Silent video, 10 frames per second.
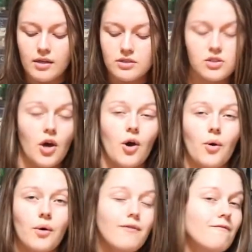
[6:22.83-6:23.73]

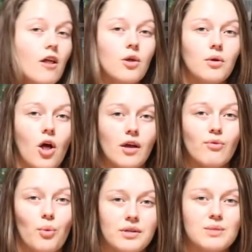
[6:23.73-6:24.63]
So follow along if
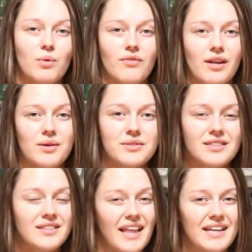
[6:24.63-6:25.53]
you want to see more videos.
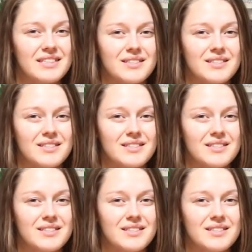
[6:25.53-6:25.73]
Thanks.